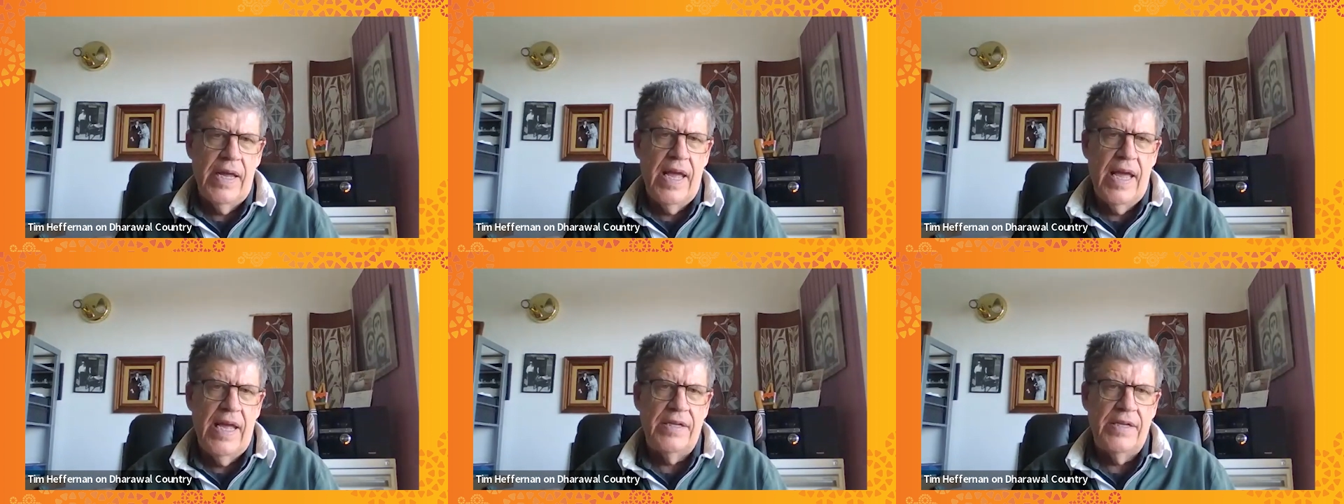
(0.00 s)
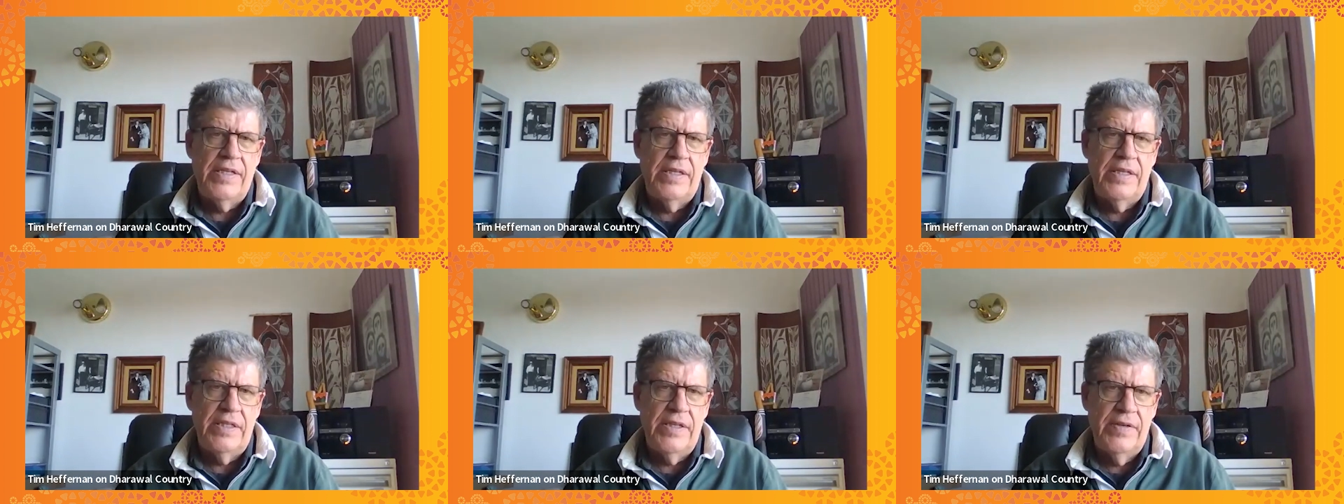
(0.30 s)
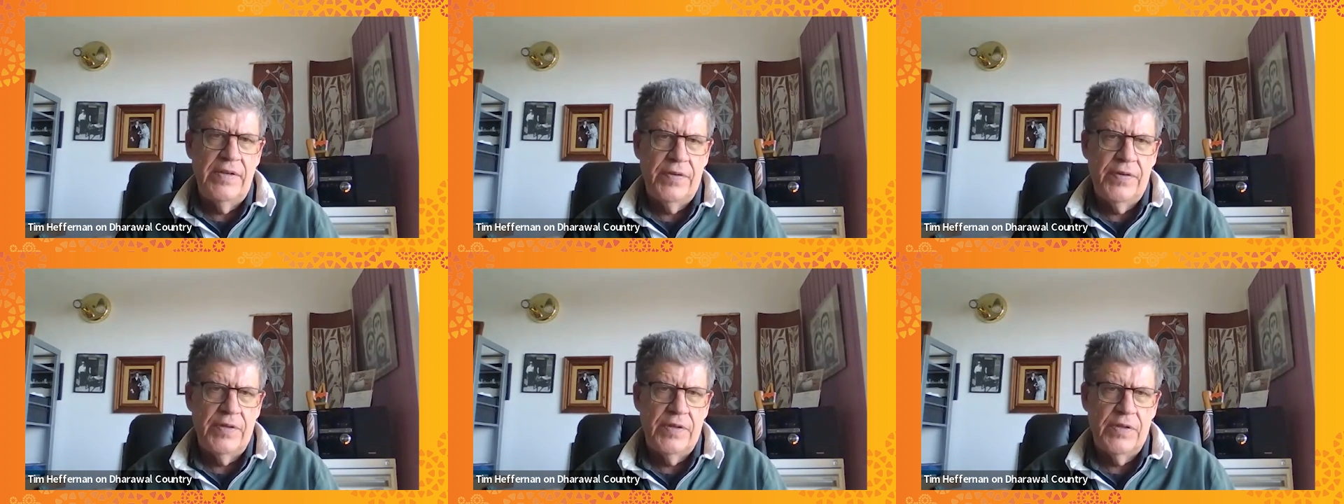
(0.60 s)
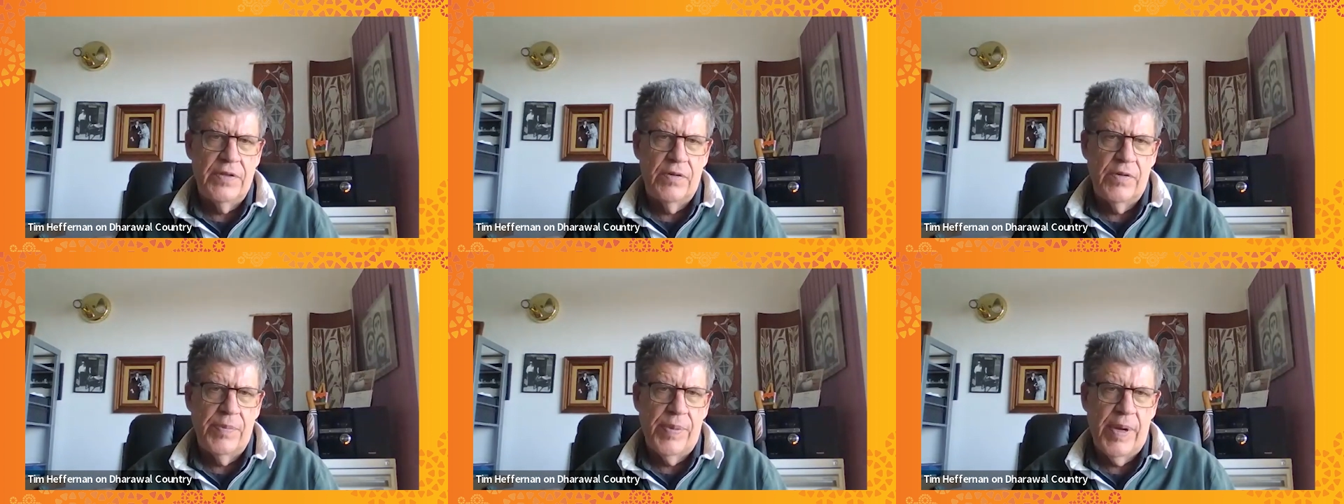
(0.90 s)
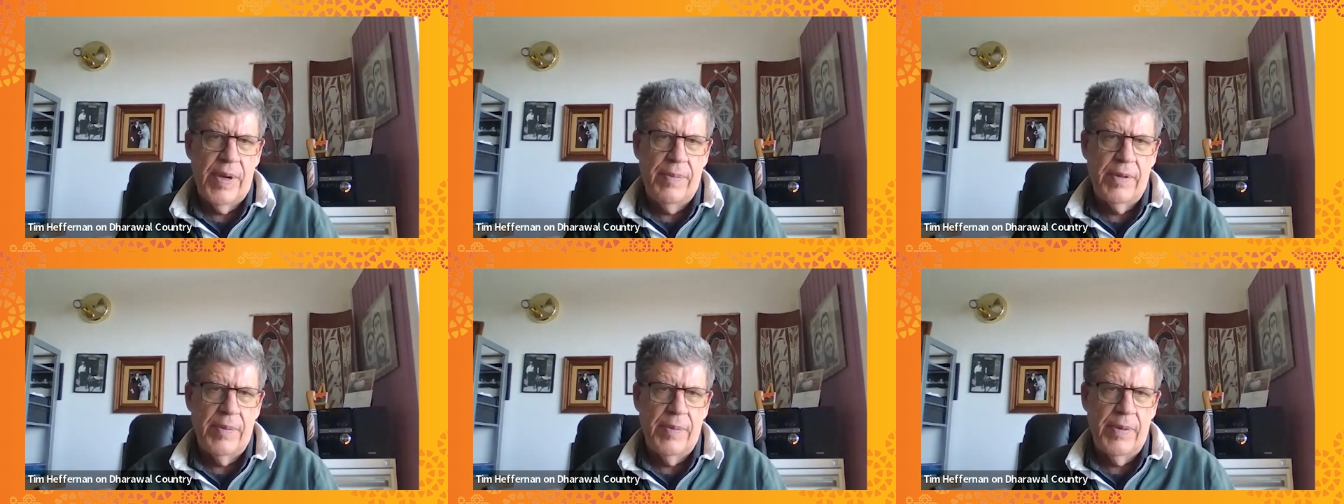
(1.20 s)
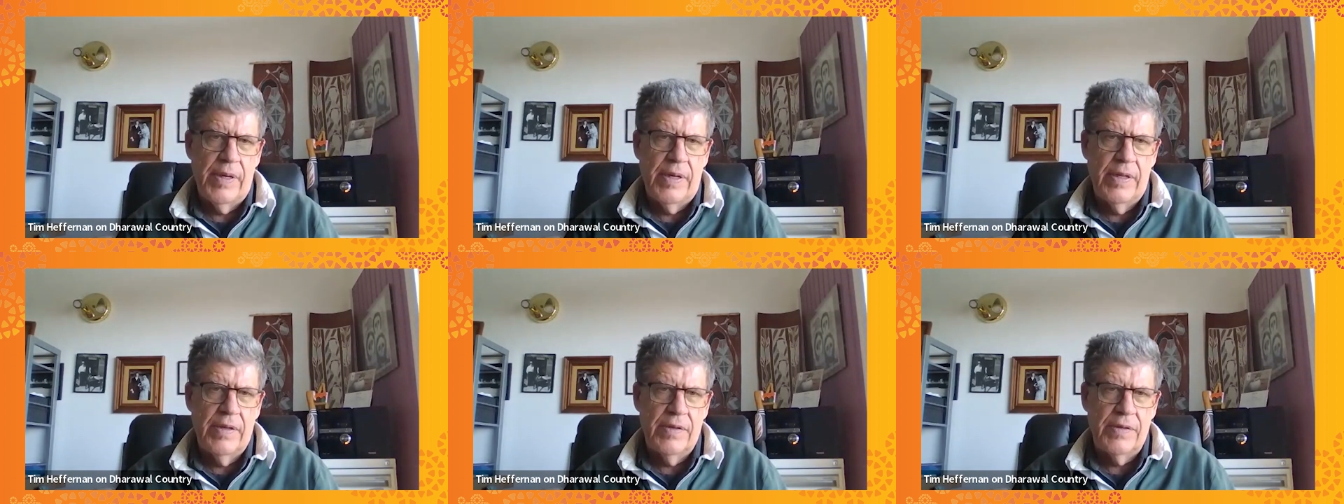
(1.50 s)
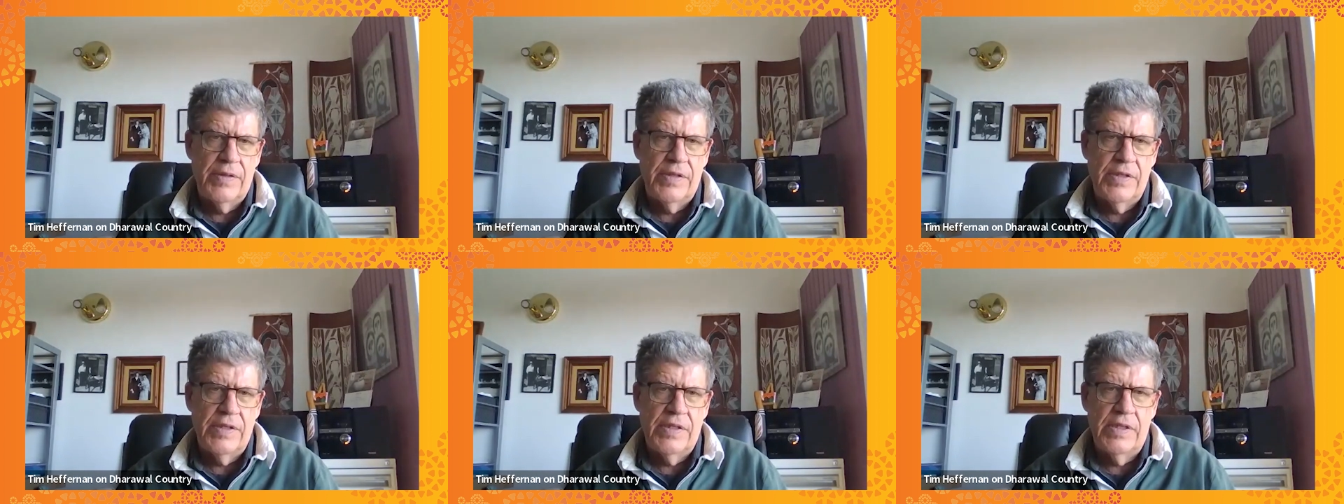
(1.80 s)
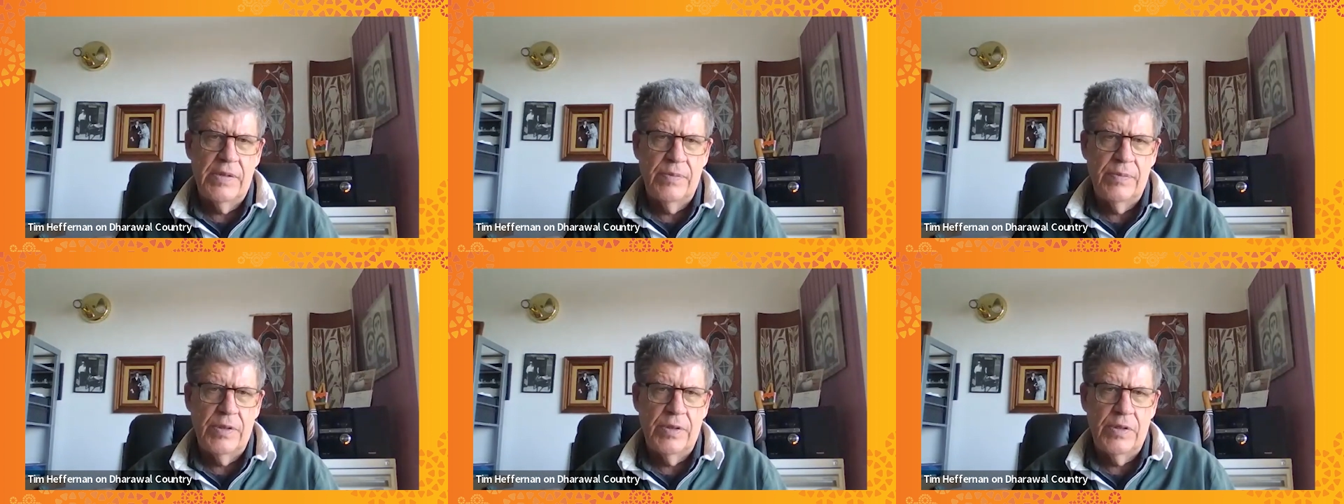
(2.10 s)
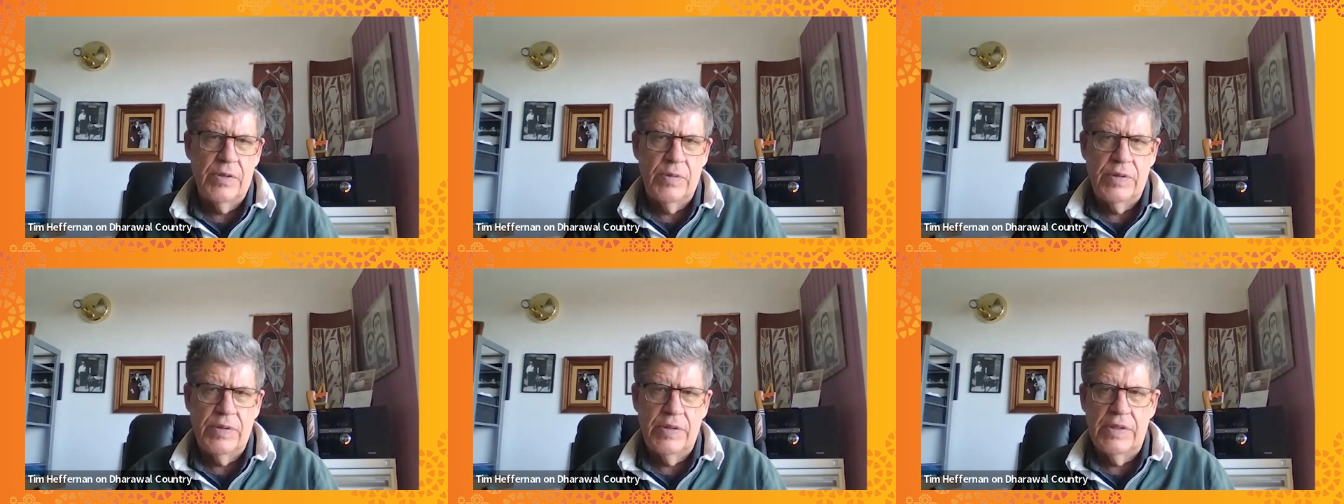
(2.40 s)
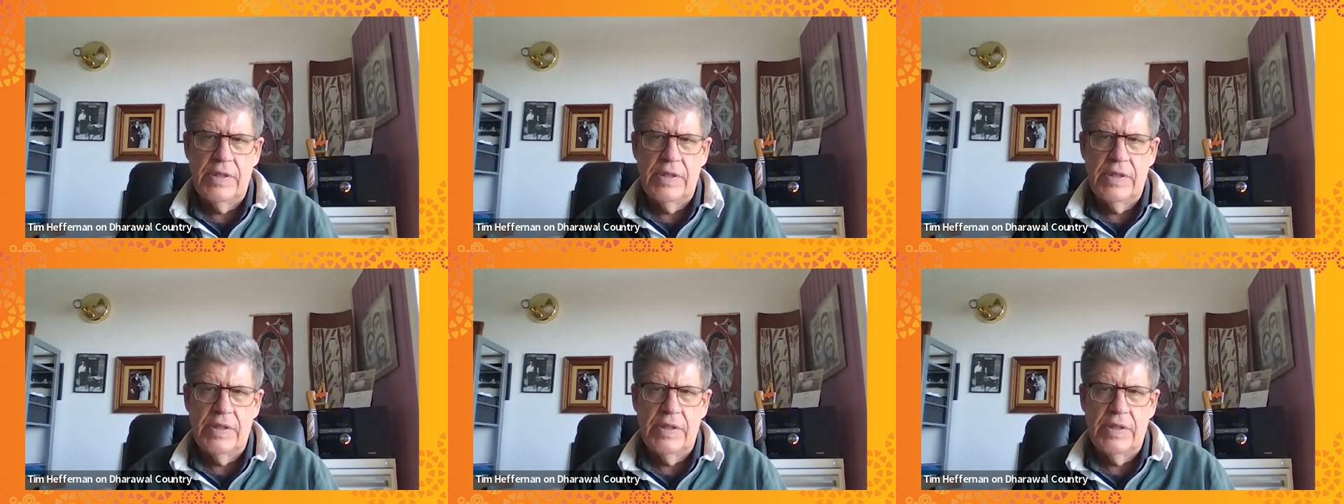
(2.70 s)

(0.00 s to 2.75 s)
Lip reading: entered a different sort of public mental health system, which